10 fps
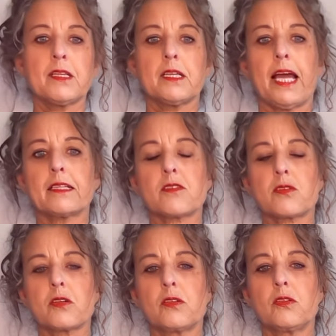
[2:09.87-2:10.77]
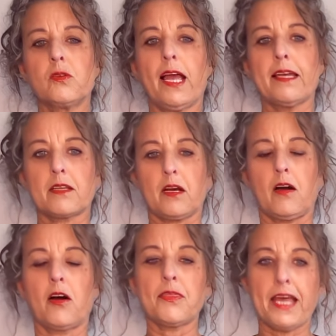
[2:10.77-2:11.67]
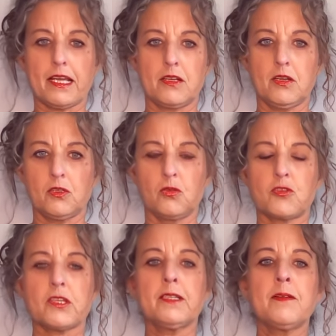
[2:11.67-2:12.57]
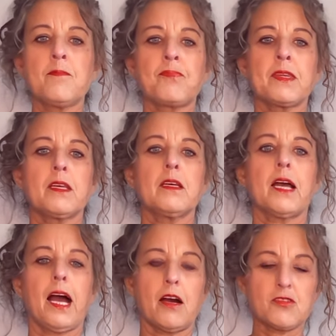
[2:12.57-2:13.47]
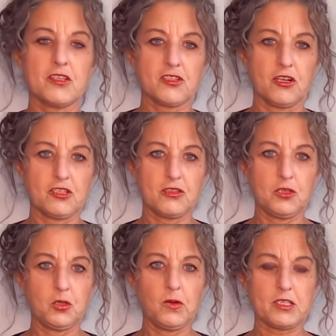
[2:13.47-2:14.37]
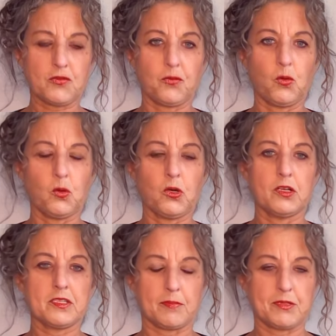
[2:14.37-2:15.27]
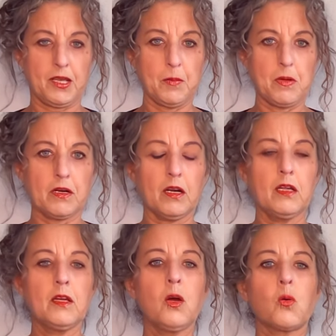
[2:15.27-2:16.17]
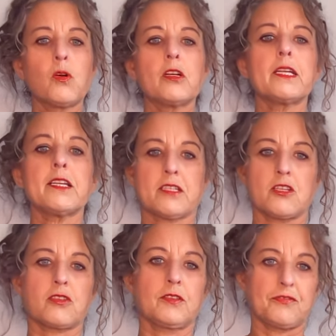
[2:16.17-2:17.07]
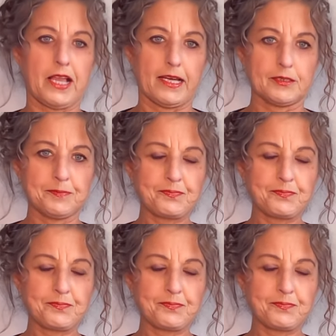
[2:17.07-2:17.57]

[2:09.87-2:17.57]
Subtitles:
And so, and on that note, housing starts in the US for September were essentially flat,